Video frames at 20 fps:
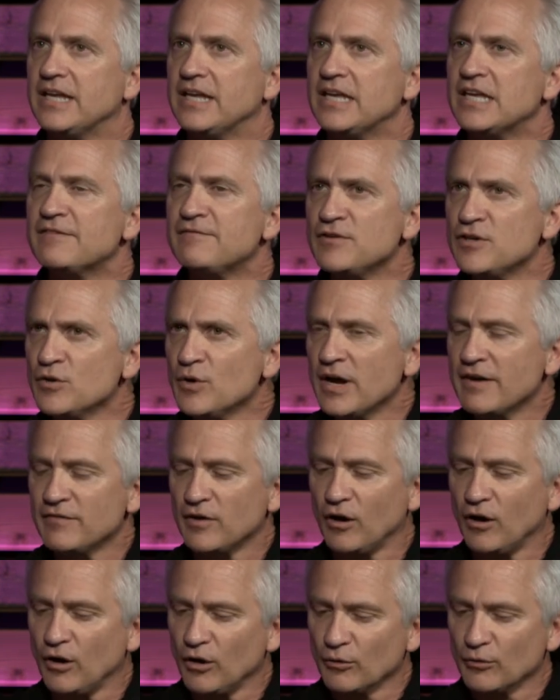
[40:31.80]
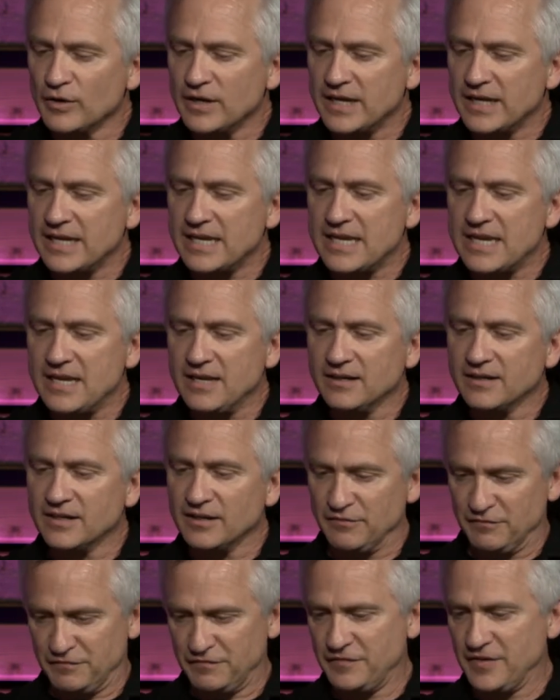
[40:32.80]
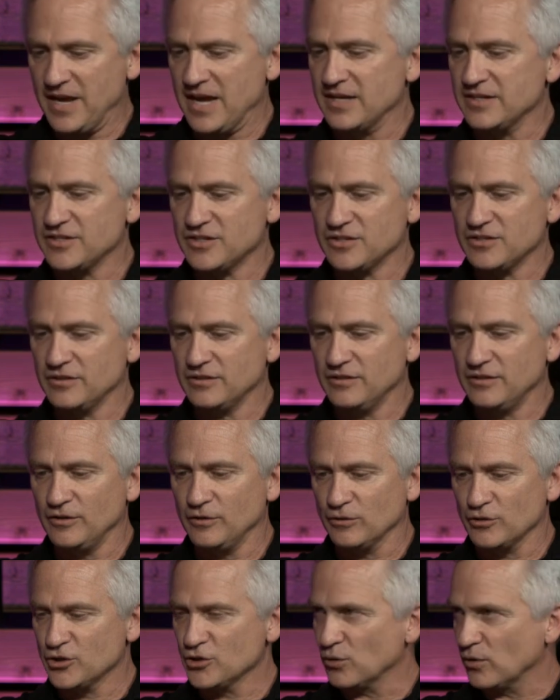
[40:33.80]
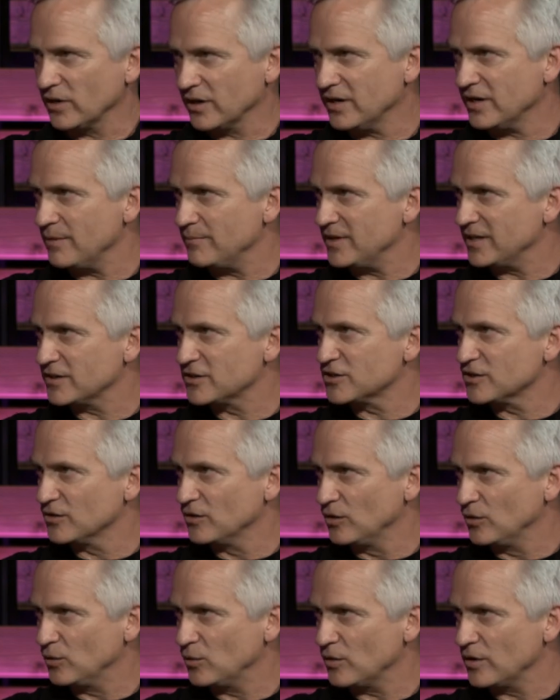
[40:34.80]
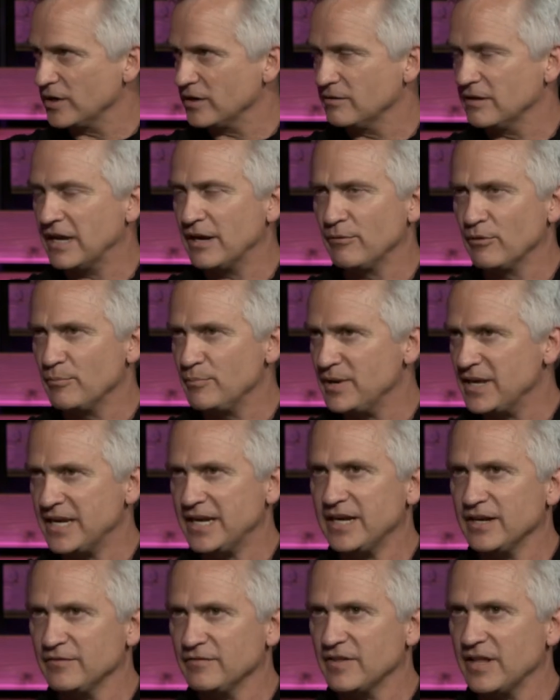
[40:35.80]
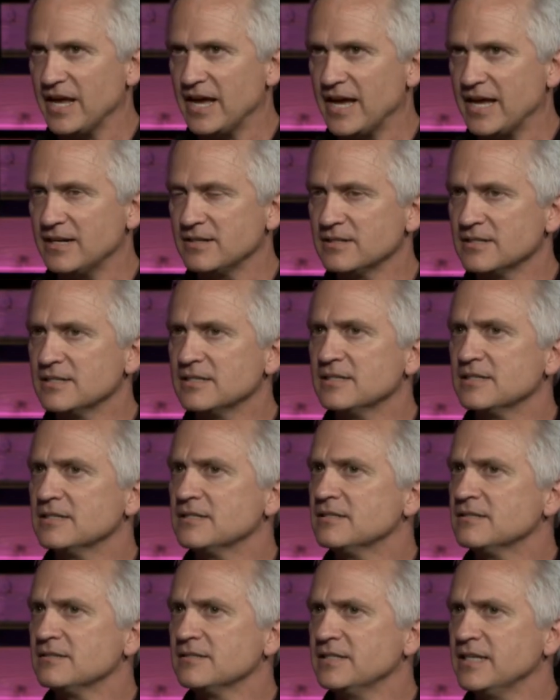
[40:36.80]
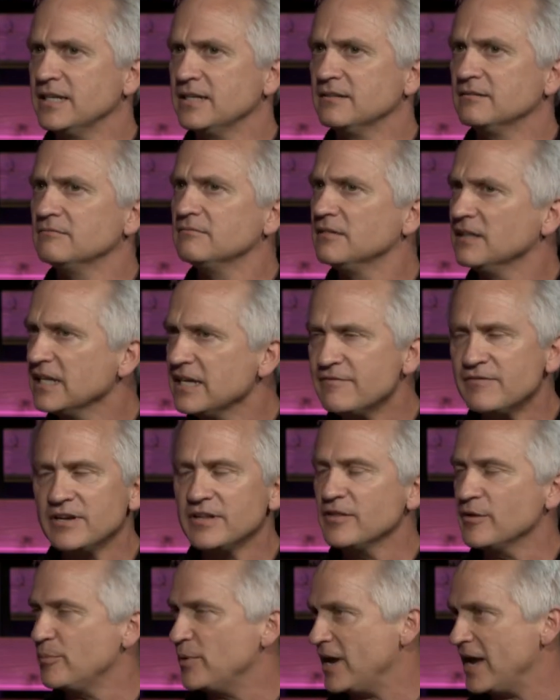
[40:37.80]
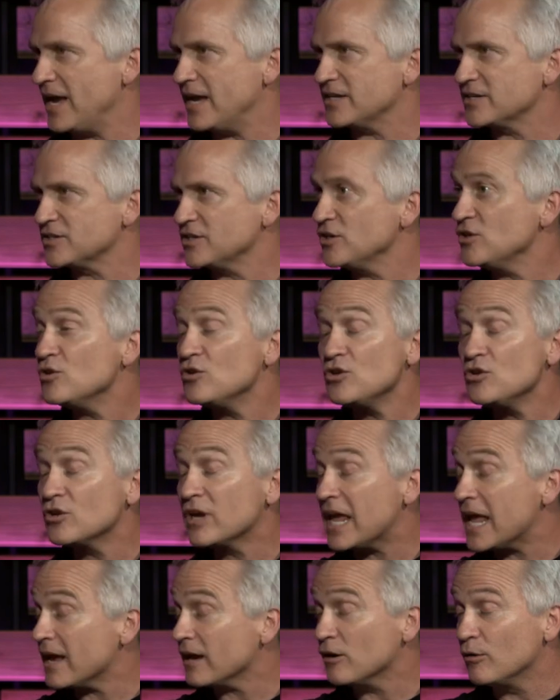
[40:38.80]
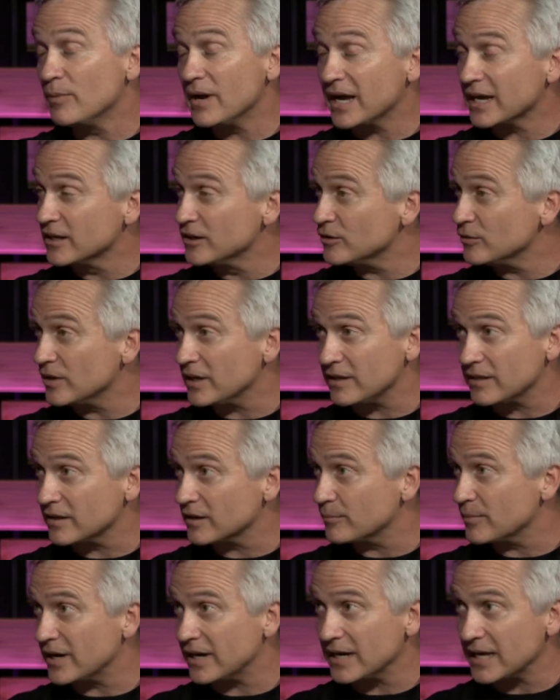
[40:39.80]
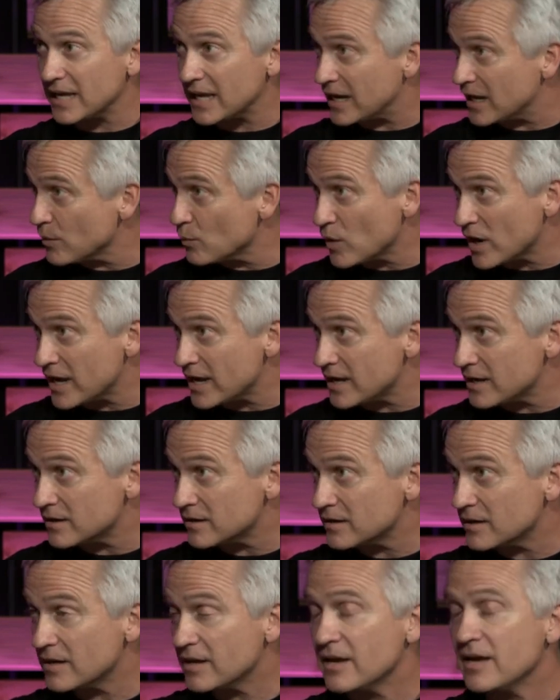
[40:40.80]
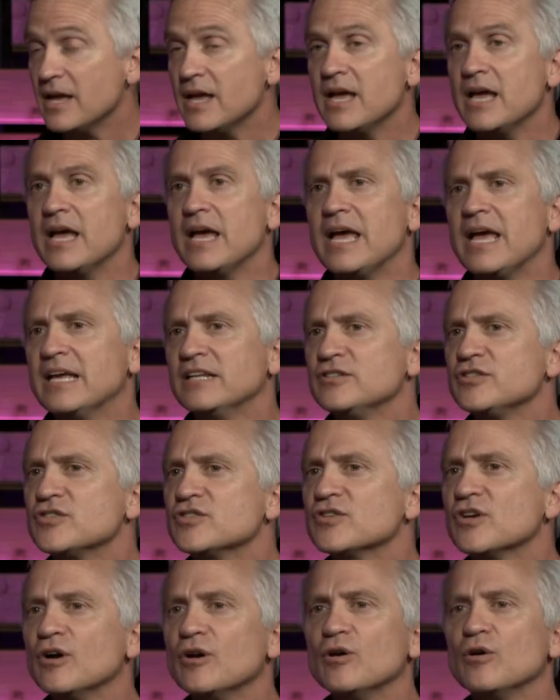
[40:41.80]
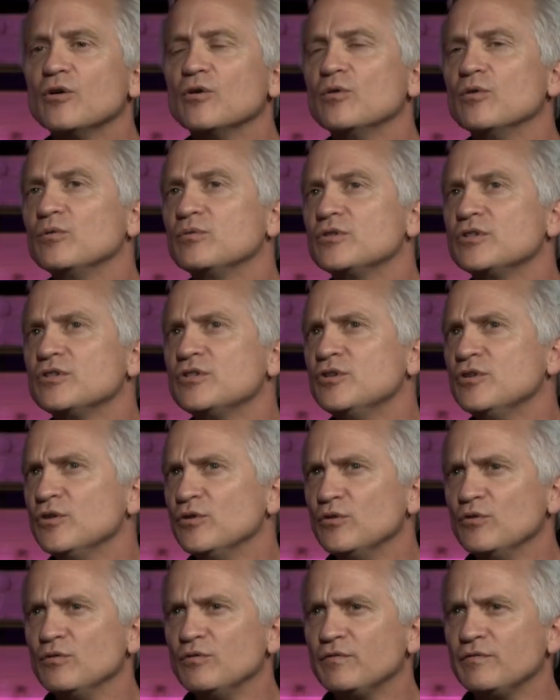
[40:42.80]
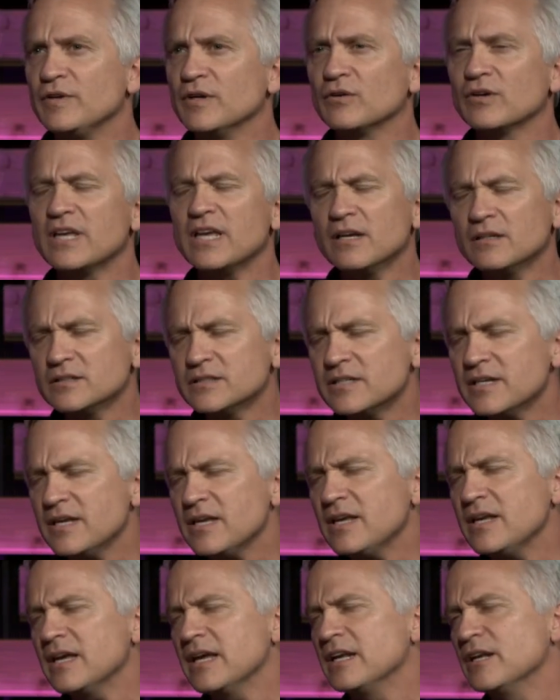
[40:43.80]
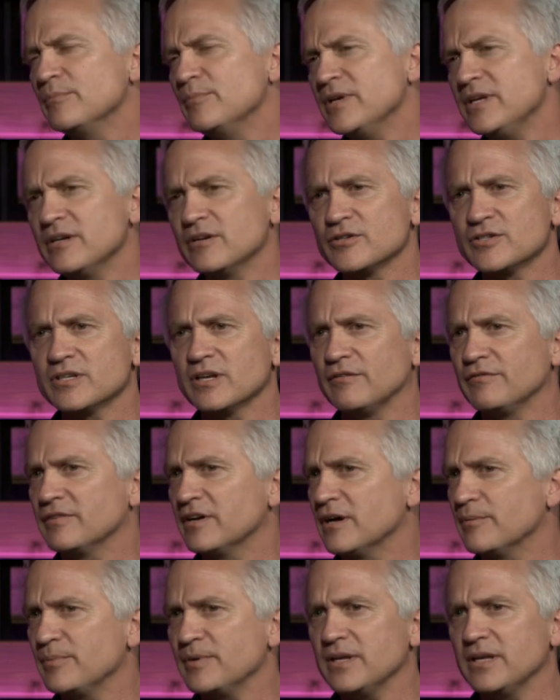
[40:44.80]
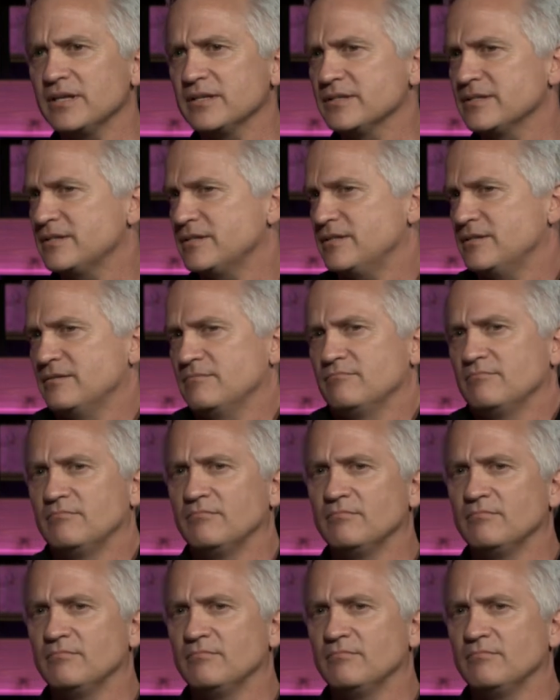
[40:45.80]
if you have already confessed your shortcomings to the Lord and repented of that, then leave it in the past. You, you can't go back and do anything about it anyway. And so to feel guilty and to beat yourself up is